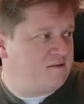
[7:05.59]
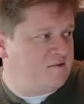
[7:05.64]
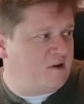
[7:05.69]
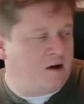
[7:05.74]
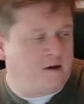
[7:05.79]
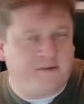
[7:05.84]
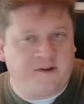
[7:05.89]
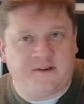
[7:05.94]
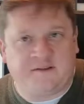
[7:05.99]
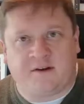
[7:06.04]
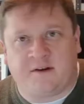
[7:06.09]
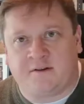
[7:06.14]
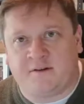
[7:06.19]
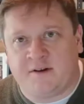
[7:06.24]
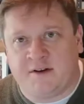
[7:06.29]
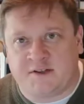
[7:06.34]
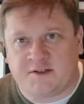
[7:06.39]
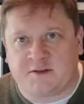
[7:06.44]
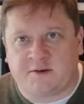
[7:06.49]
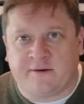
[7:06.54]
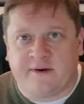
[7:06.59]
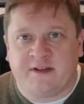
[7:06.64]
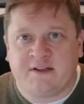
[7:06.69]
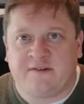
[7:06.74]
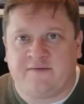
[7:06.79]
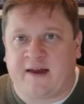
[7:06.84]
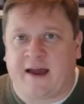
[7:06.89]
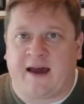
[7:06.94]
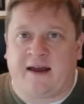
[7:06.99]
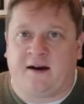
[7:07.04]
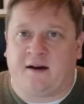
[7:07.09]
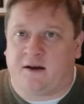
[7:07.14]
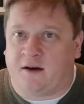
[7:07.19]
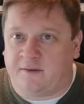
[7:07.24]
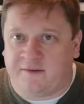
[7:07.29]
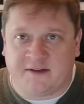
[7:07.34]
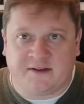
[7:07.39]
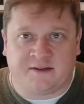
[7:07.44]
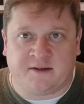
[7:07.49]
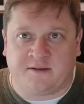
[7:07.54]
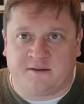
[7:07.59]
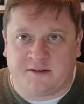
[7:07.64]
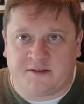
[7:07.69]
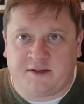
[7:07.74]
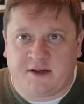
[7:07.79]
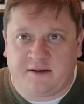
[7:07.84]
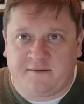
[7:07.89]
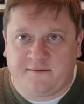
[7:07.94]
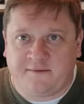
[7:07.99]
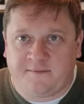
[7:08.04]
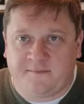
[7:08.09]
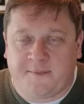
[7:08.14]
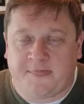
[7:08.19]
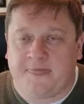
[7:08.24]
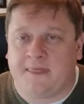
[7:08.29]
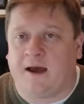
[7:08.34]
All these other historians have added all this other stuff.